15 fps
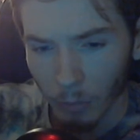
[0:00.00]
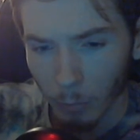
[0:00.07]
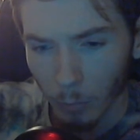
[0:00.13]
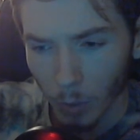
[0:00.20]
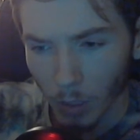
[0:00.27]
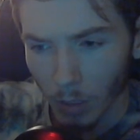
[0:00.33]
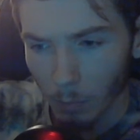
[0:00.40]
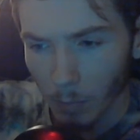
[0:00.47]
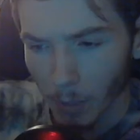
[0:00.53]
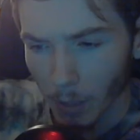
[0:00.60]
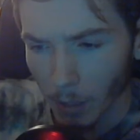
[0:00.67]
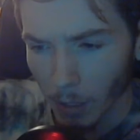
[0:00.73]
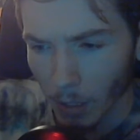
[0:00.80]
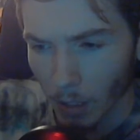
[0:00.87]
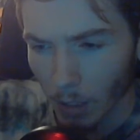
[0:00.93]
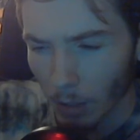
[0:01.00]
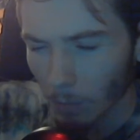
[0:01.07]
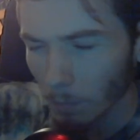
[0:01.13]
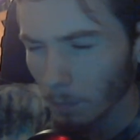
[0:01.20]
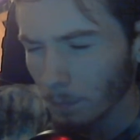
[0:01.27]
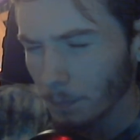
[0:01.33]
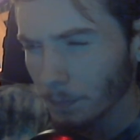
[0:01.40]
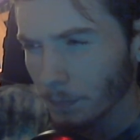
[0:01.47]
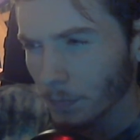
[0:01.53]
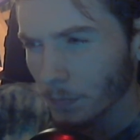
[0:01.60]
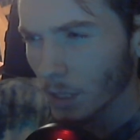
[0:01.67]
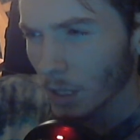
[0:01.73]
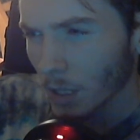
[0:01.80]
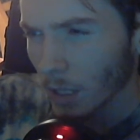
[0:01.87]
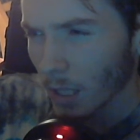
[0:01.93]
really been
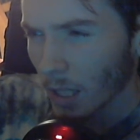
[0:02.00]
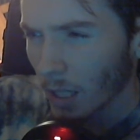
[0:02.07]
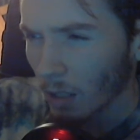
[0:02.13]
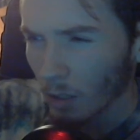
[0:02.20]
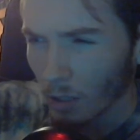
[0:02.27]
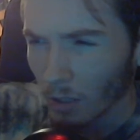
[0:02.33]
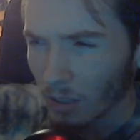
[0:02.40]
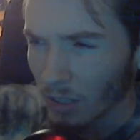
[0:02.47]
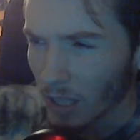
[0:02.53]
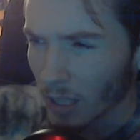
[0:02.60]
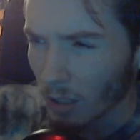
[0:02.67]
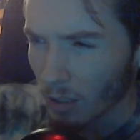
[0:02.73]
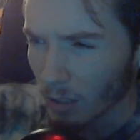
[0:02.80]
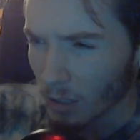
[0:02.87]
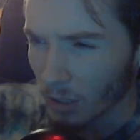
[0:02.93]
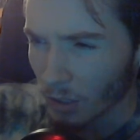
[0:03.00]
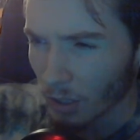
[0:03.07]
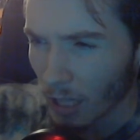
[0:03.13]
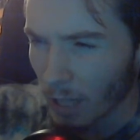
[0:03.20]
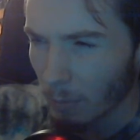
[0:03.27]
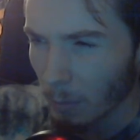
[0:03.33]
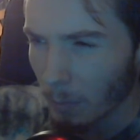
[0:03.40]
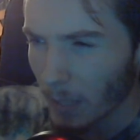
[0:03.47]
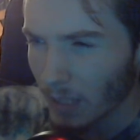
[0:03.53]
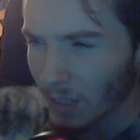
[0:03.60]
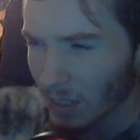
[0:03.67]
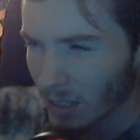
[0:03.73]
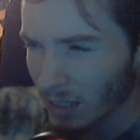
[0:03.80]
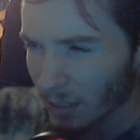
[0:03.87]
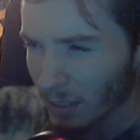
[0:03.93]
I don't know, it's kind of hard to describe. I'm
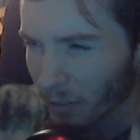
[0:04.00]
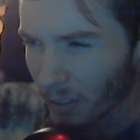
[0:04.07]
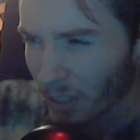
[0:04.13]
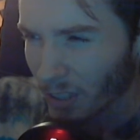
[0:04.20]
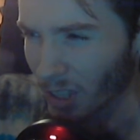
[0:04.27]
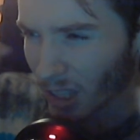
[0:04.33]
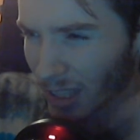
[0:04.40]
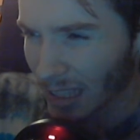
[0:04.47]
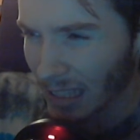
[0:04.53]
mentally and physically